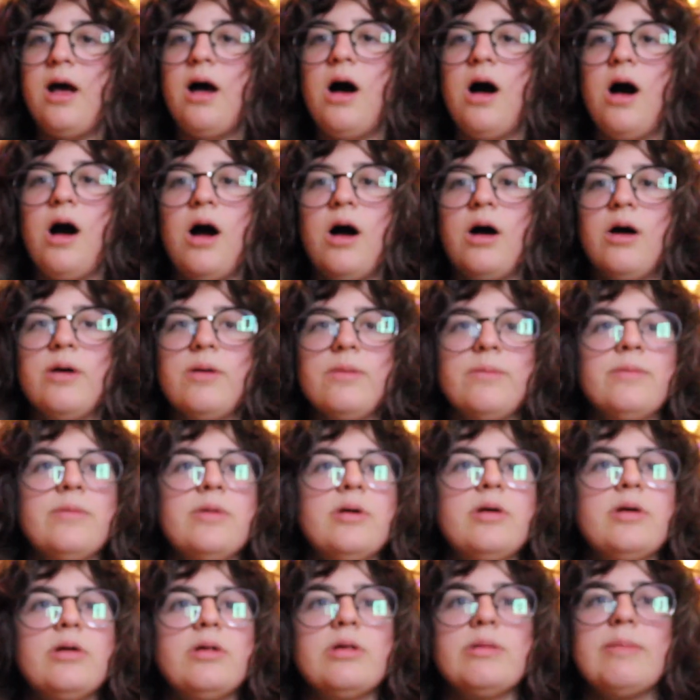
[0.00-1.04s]

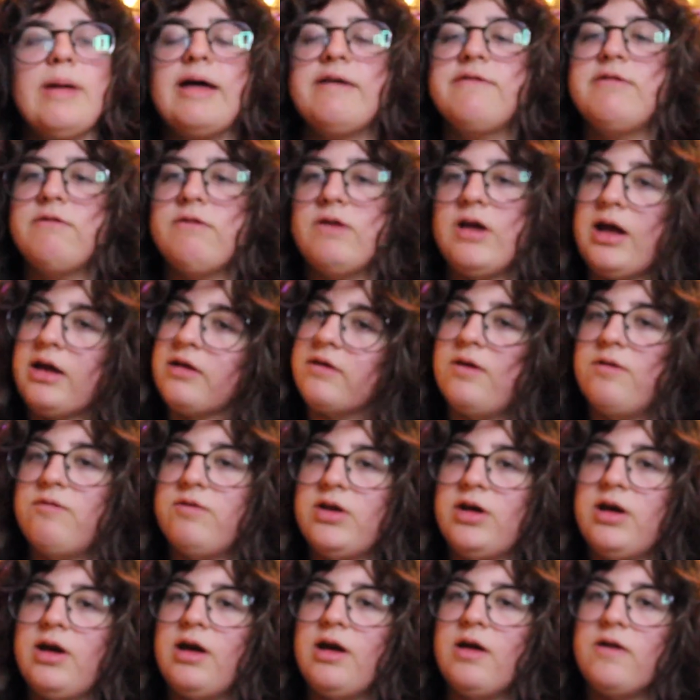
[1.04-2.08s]
Um, my favorite
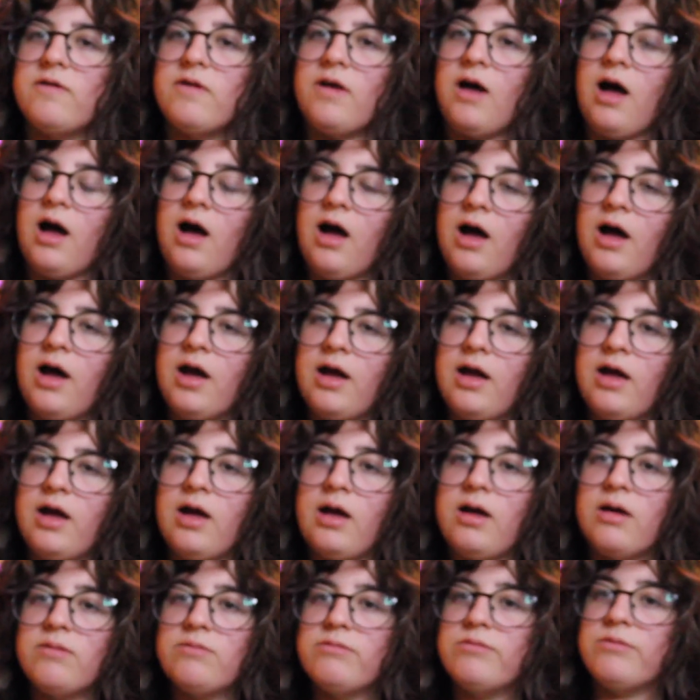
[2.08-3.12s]
activity is
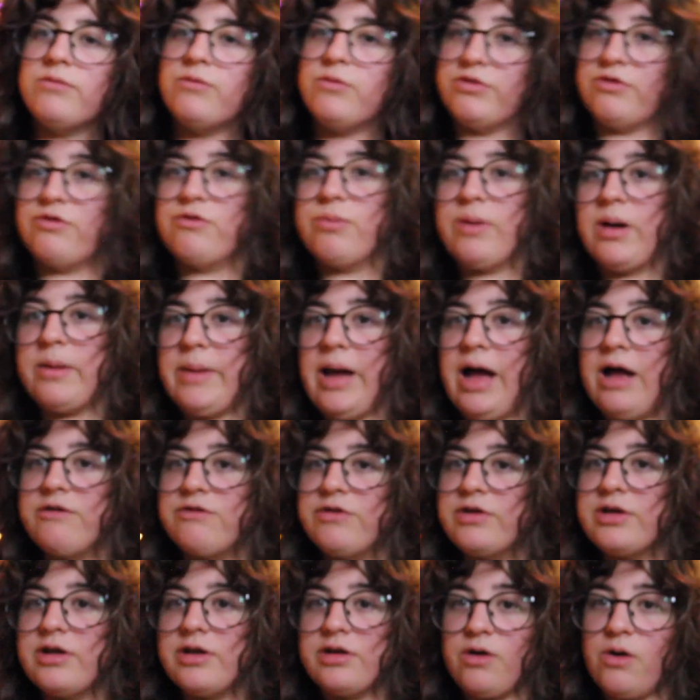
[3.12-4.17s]
I which is what I'm
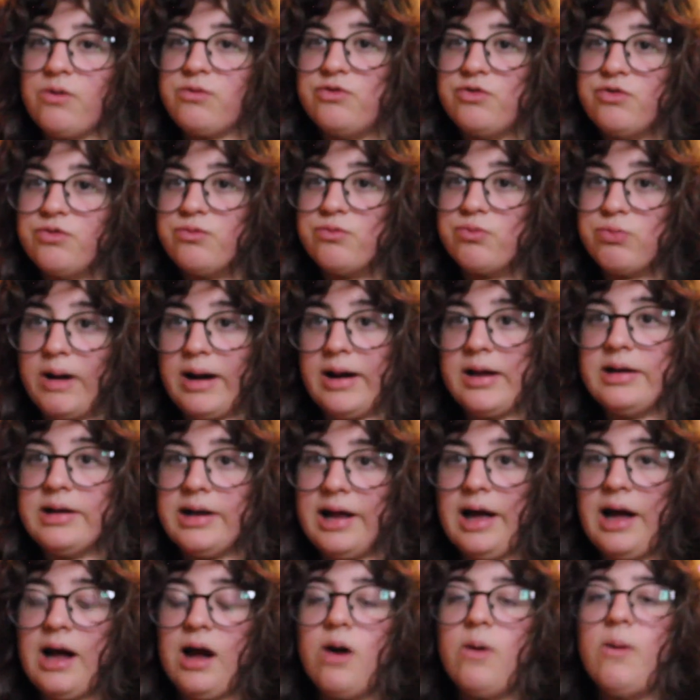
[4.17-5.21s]
actually going to go do right
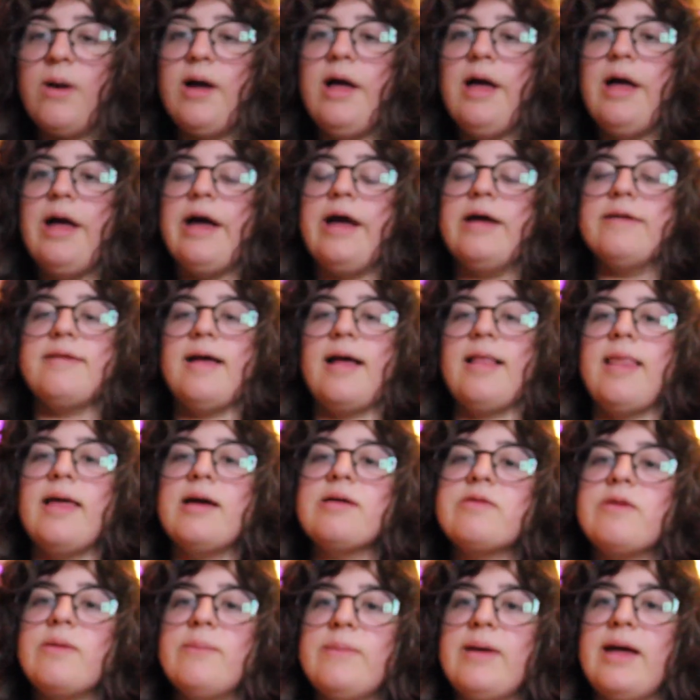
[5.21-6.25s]
now, is I
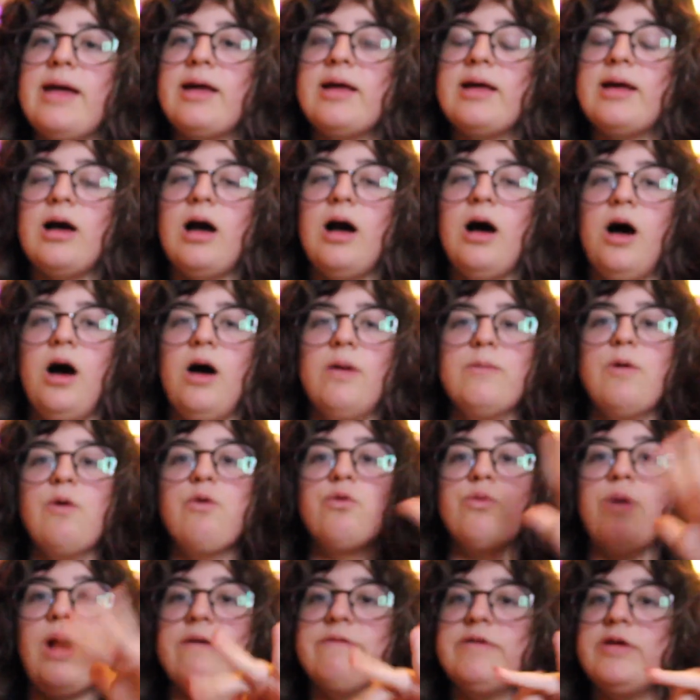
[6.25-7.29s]
like to make um,
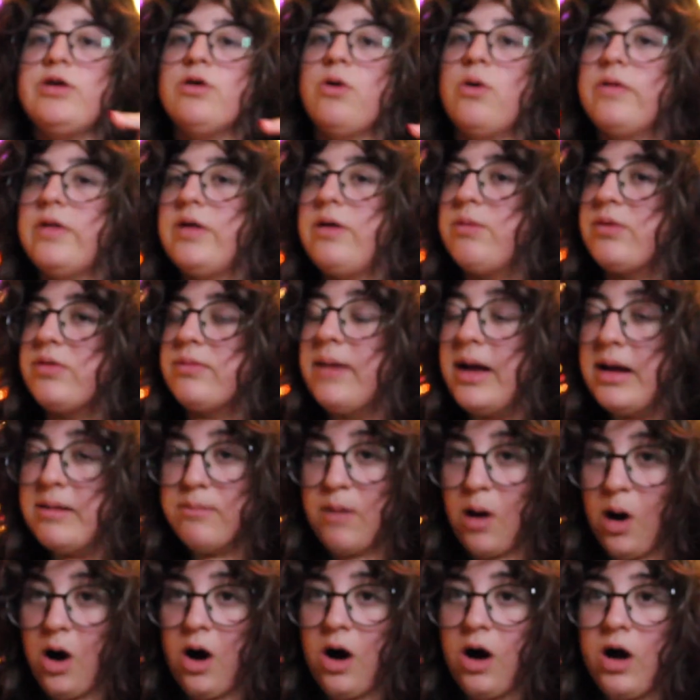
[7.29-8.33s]
ravioli with my
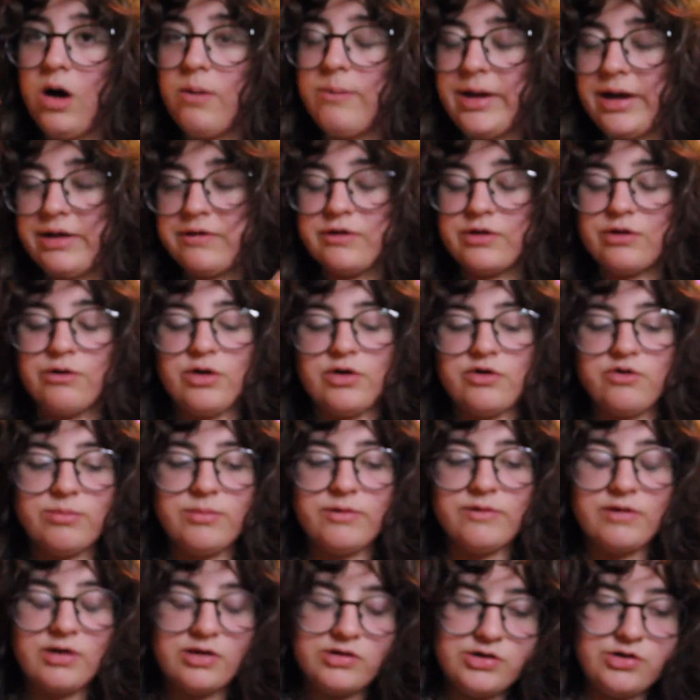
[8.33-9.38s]
mom. It's a
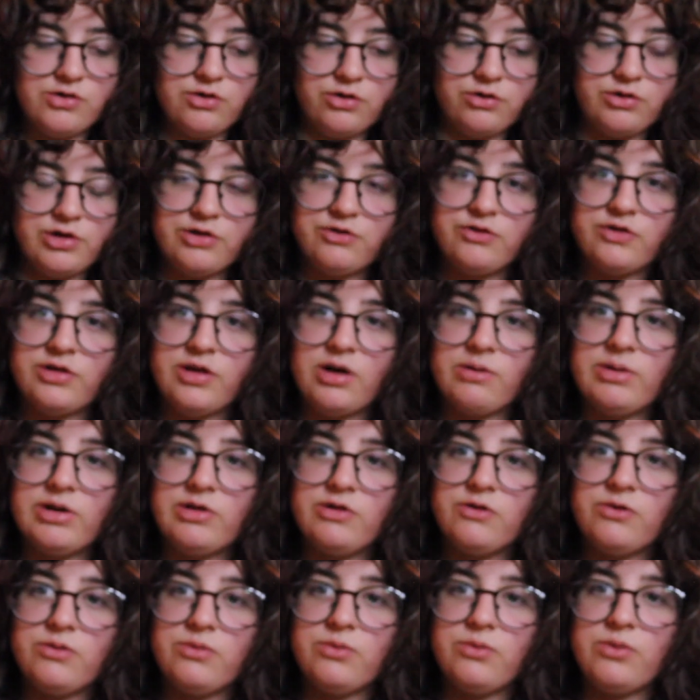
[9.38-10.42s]
Christmas tradition that we
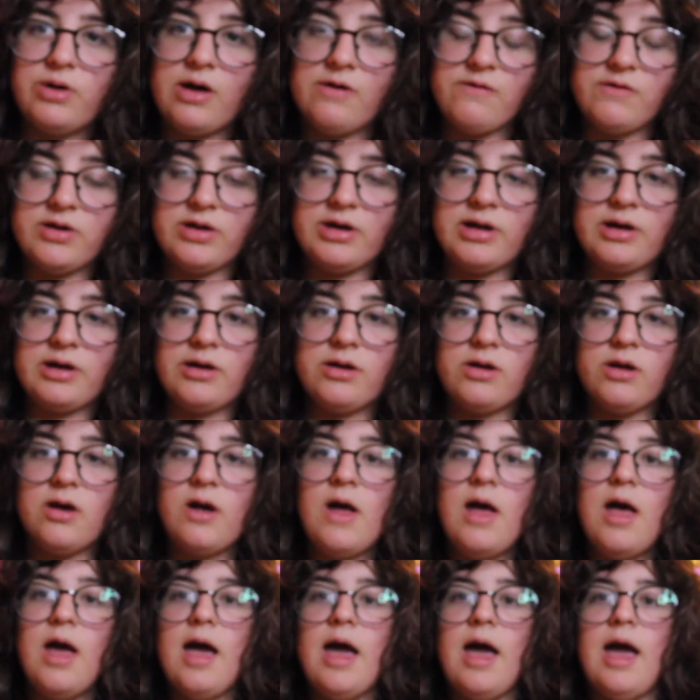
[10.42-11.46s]
do every year,
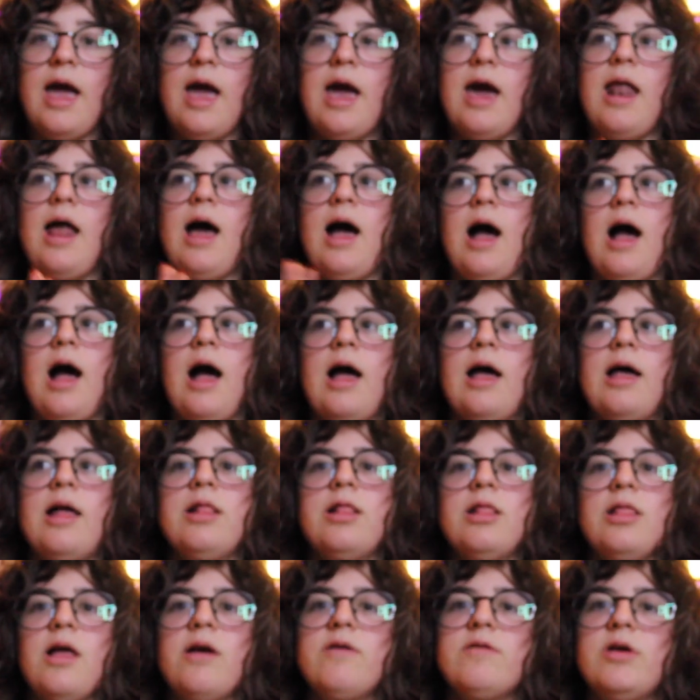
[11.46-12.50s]
and I
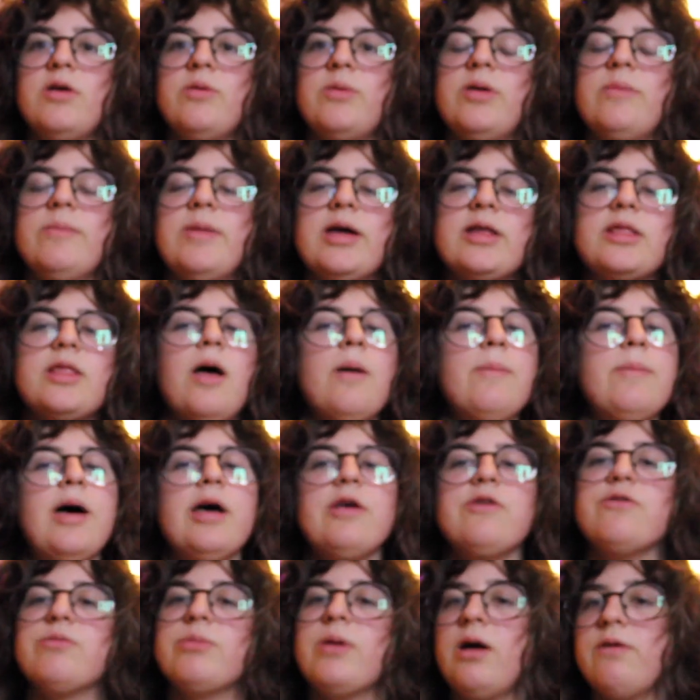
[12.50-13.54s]
love it. We make the
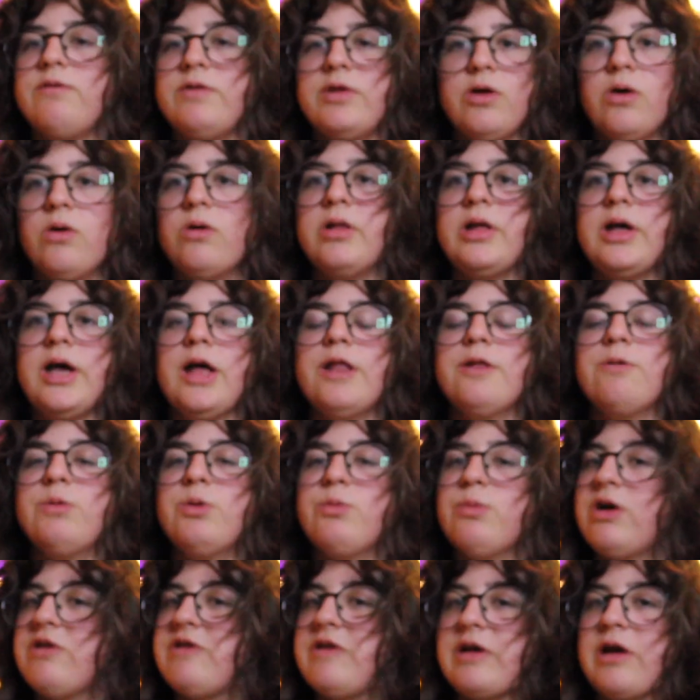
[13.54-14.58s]
best ravioli, and then
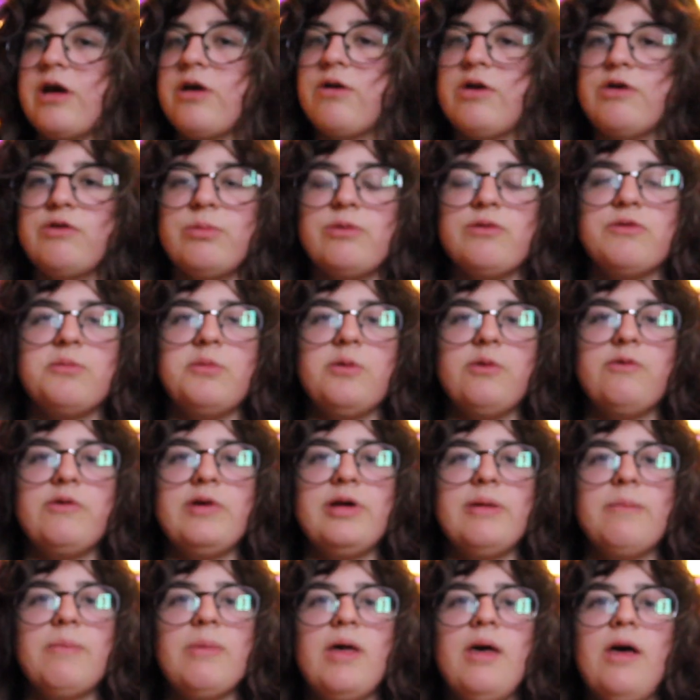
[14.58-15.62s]
we watch like a Christmas
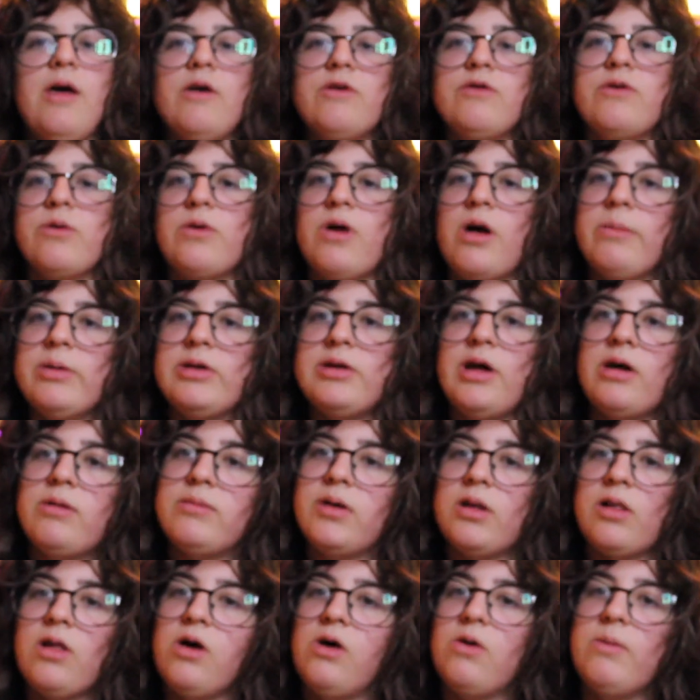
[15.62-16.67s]
movie. So comment down
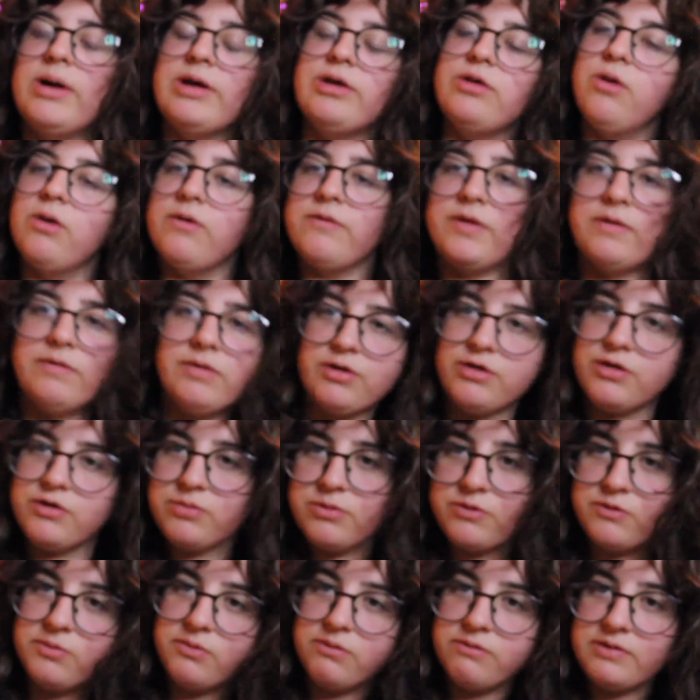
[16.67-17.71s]
below what your favorite
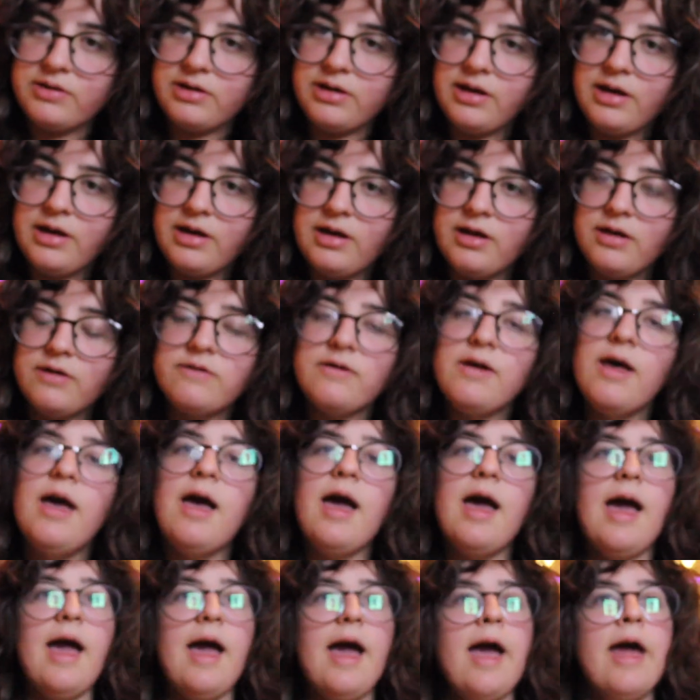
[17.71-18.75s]
Christmas movie is,
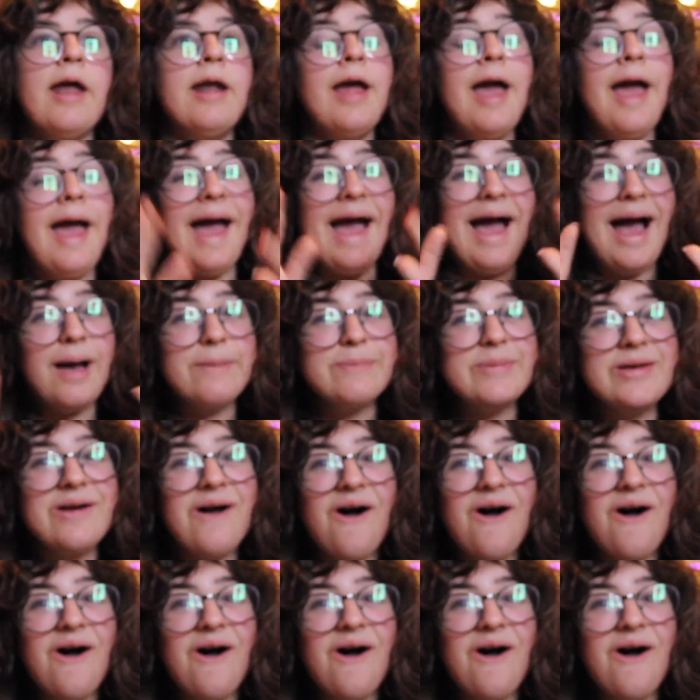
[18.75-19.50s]
and happy